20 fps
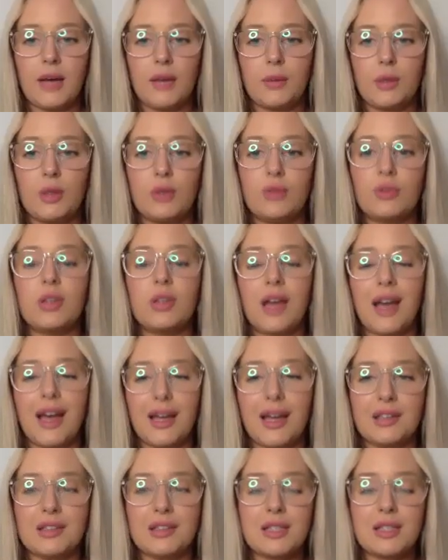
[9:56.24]
You're
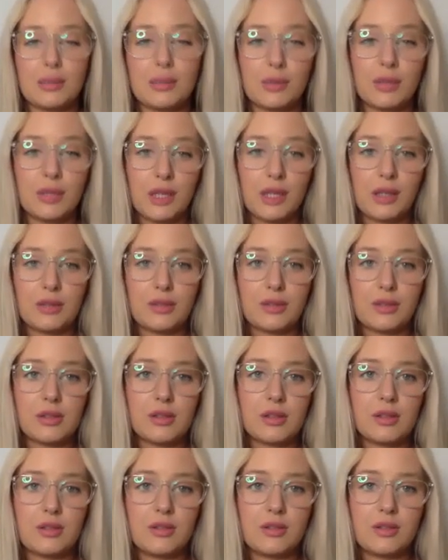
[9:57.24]
relying on someone
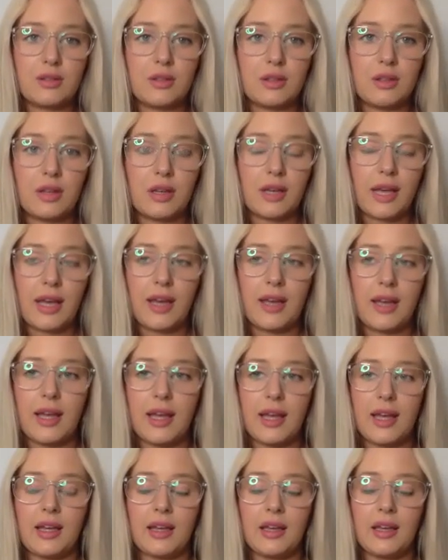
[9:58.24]
else. Okay,
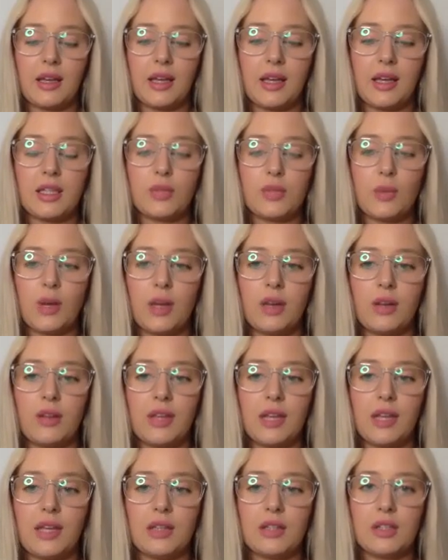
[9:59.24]
and it's one
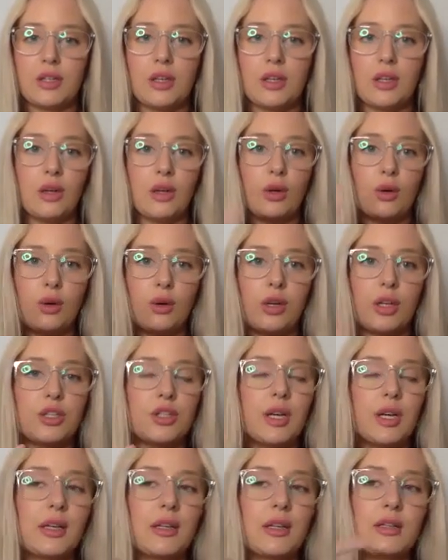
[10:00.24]
thing to, auto
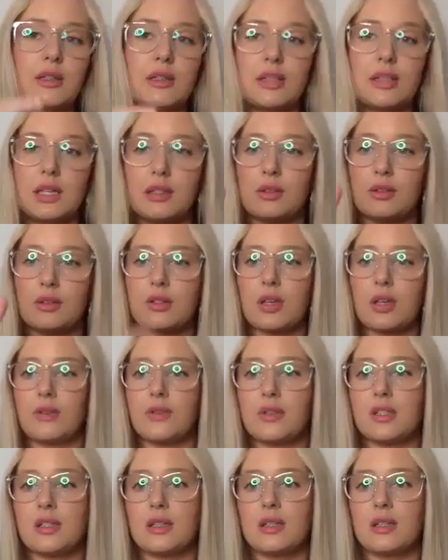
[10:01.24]
traders and signal
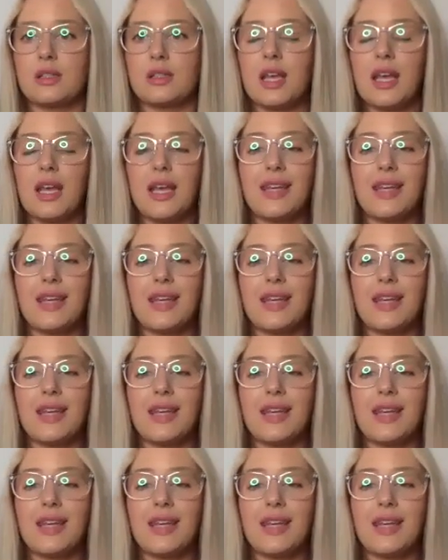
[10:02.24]
services.